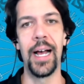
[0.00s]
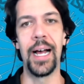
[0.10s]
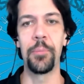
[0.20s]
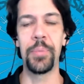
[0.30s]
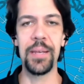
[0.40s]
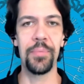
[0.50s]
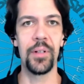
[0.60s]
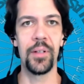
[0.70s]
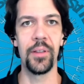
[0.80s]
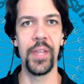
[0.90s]

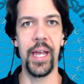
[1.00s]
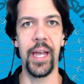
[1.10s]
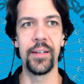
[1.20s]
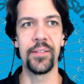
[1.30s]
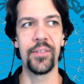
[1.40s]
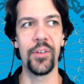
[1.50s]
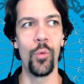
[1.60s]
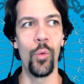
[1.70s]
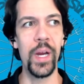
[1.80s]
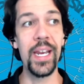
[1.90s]
People that
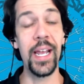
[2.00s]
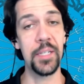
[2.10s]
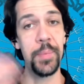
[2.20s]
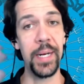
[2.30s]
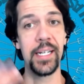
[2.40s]
we expect